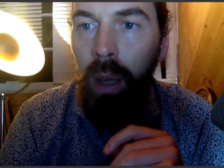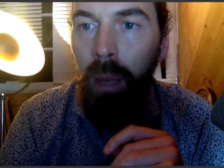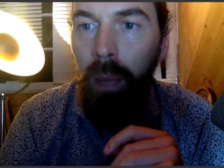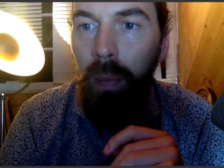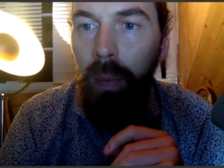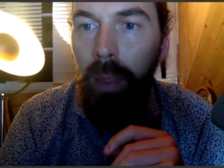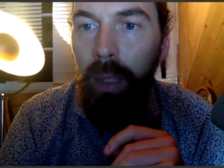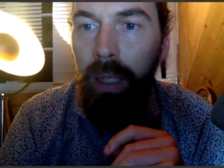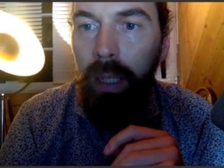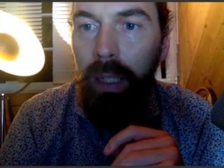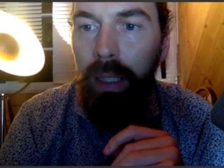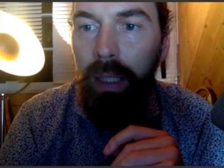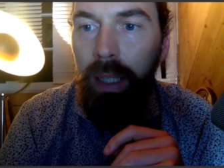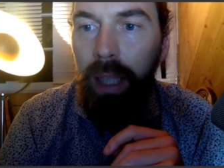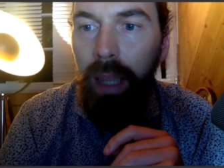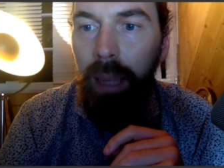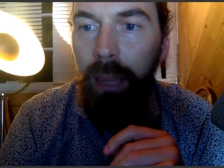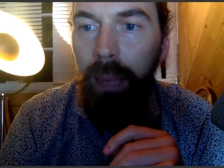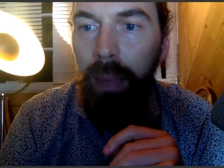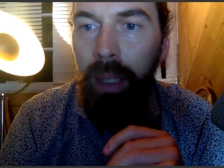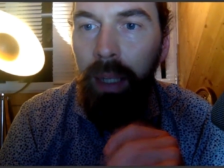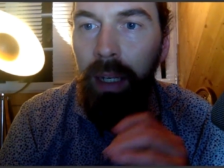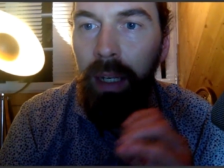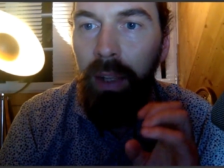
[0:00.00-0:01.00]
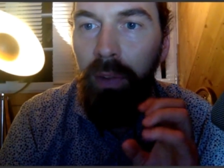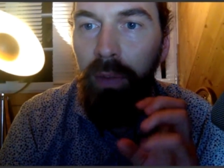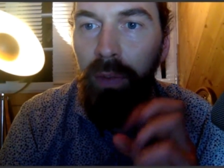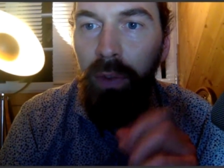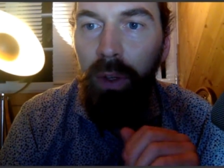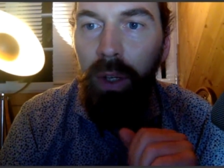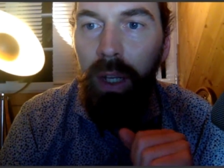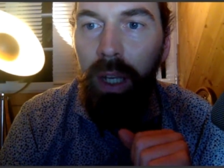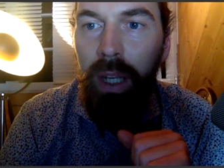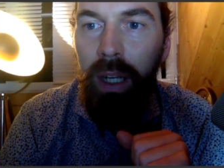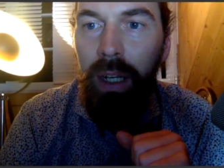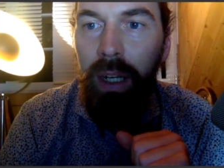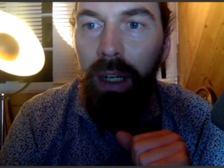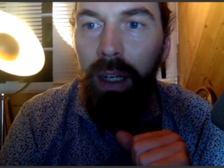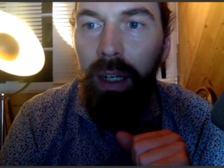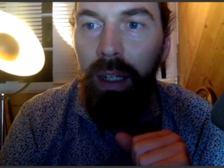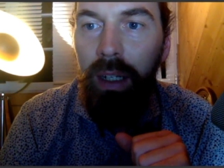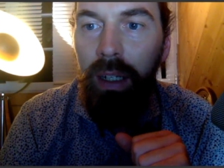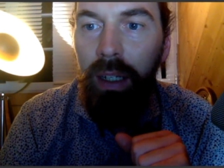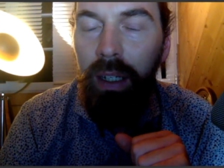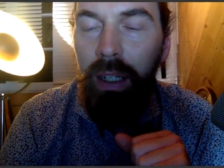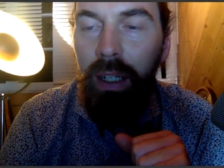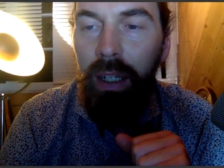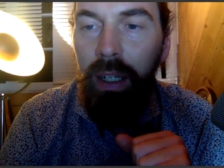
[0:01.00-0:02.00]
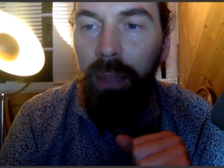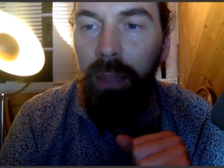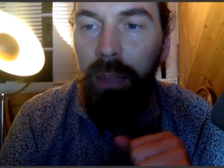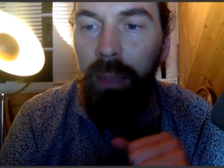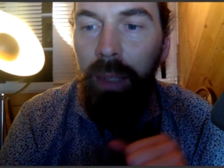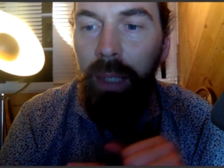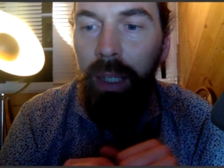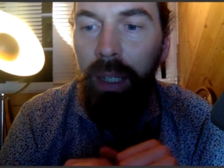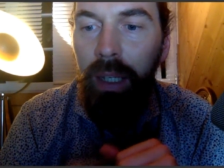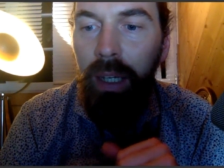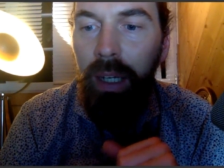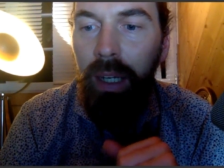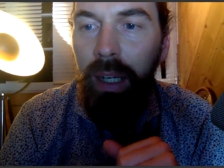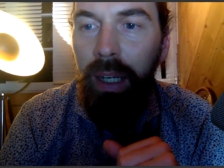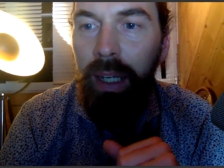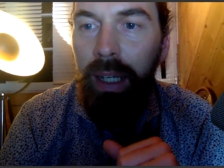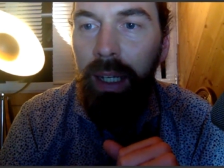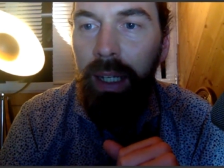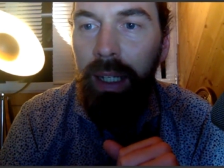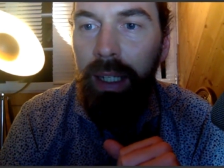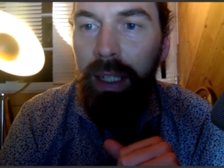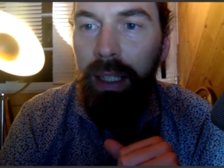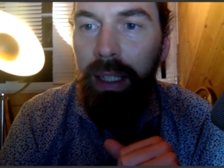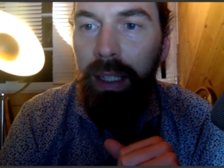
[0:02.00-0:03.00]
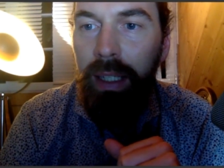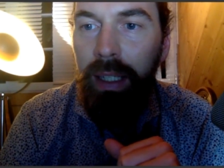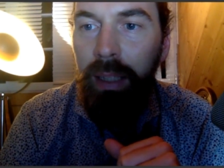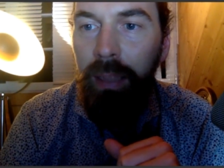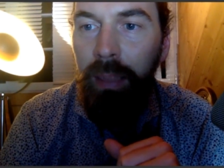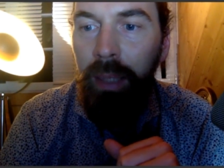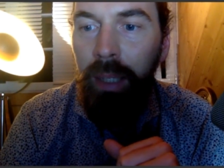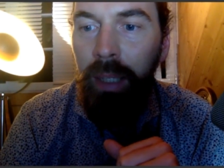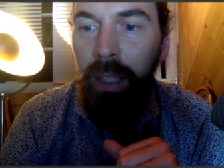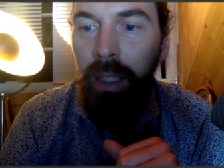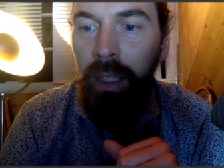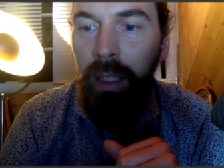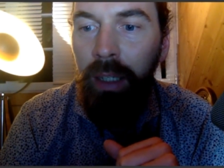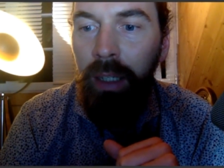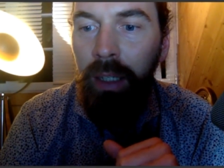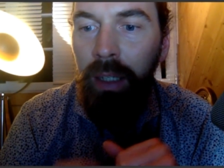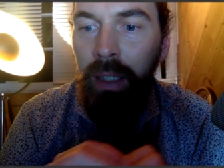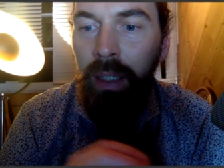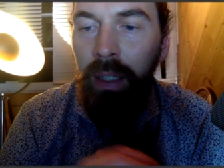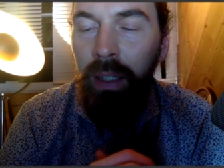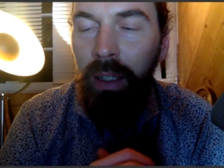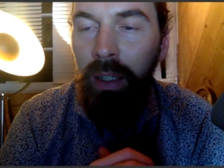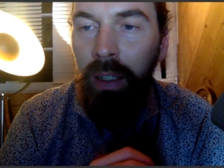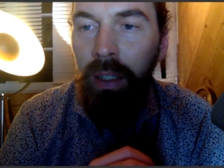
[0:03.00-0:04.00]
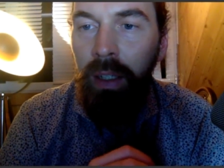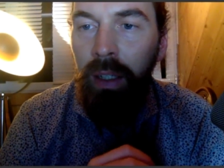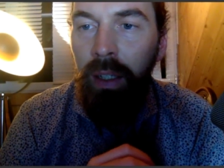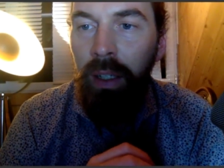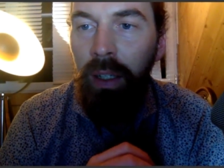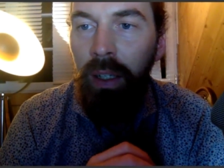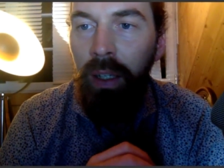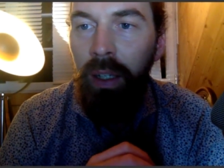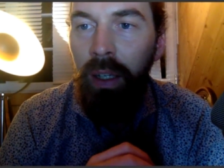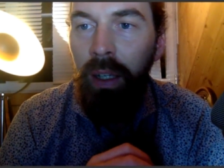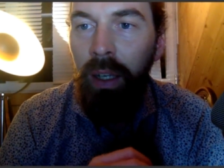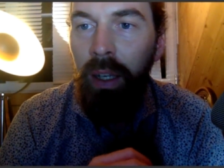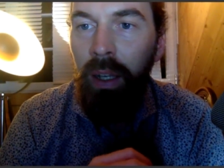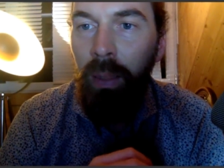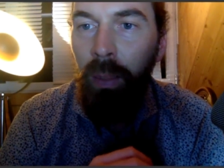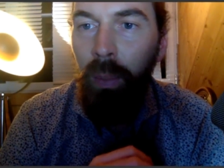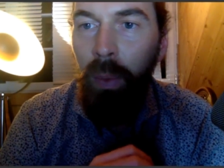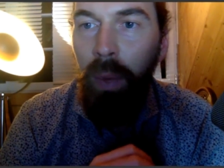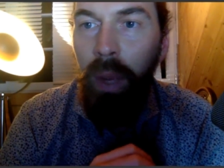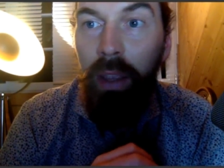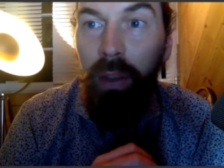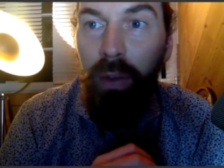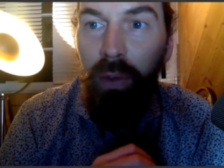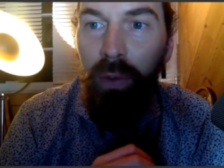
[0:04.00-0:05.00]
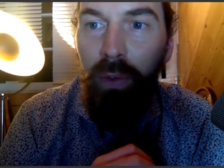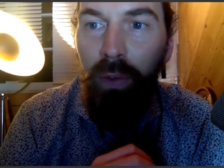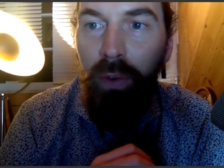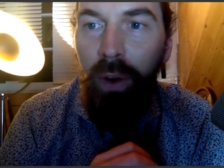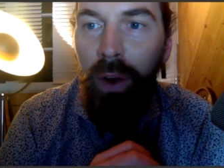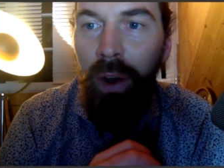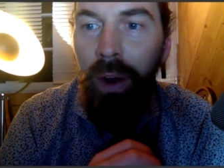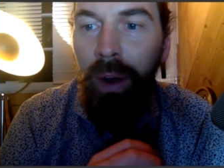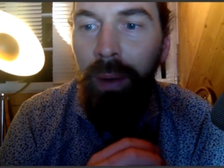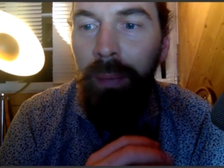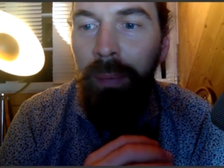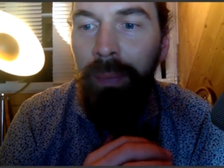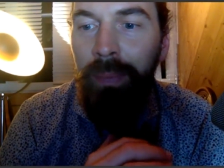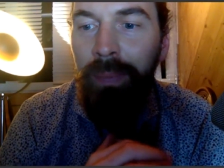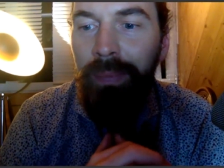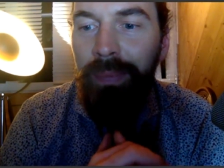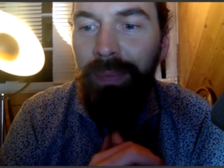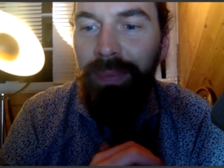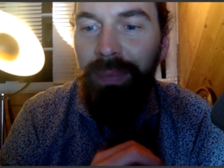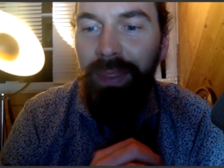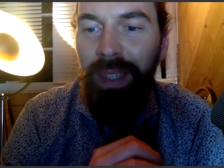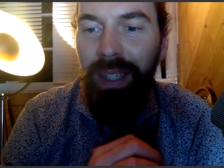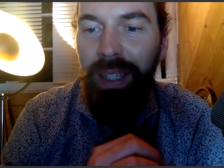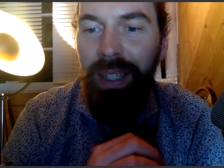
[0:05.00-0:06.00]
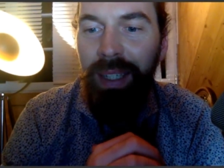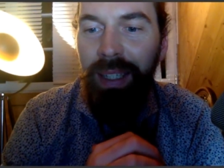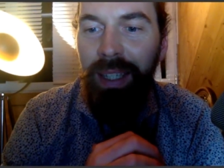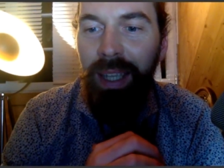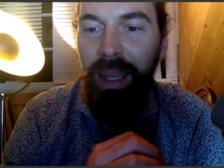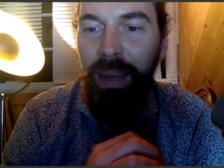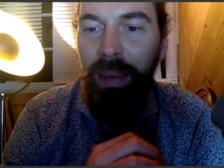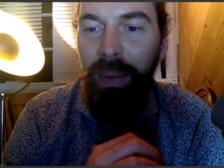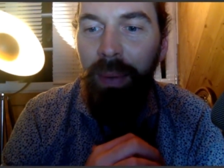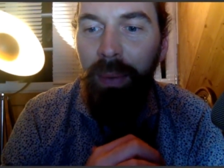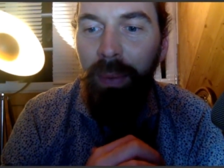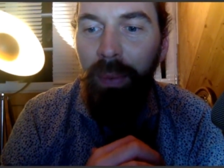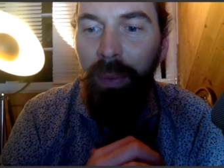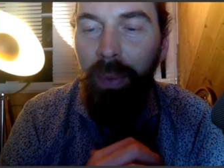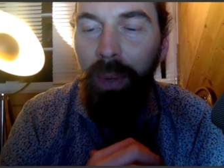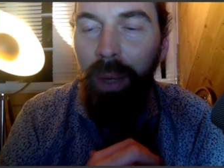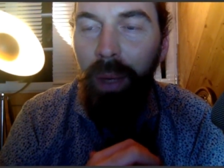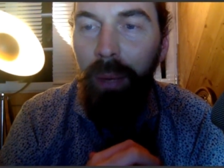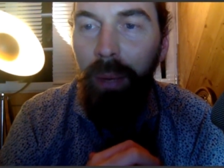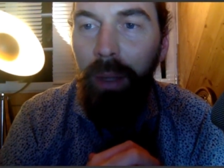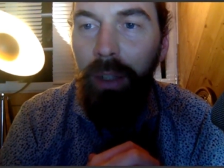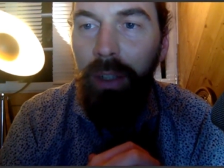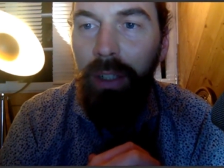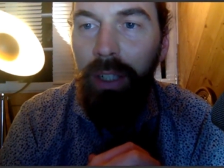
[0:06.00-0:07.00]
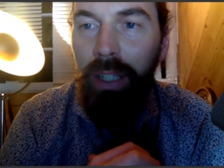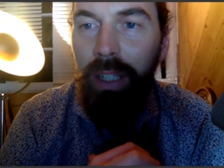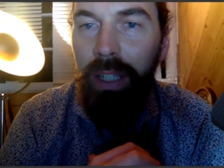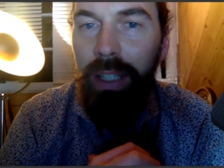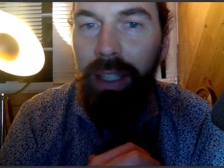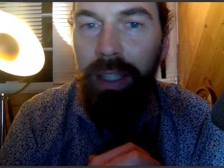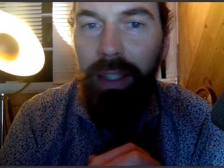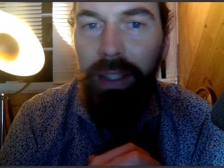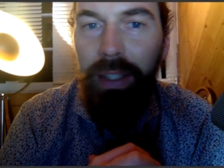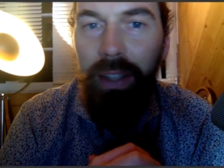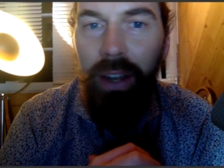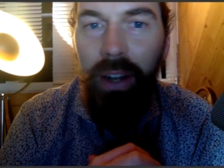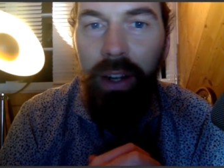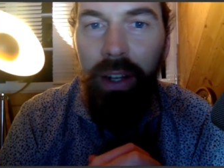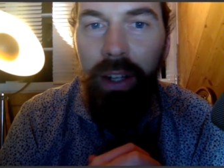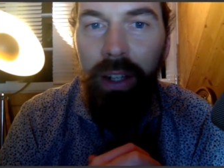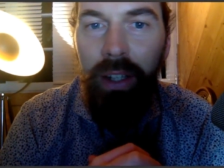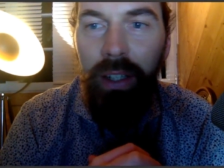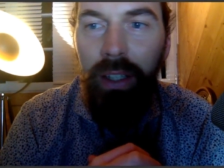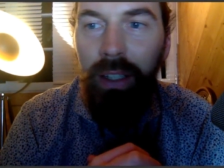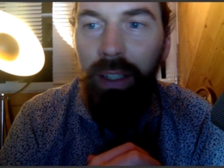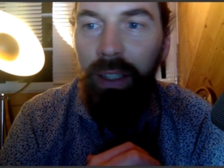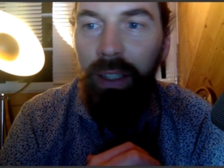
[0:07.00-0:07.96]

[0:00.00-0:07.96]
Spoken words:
please type in if you can hear me and see me and where you're from, and then we're about to get started.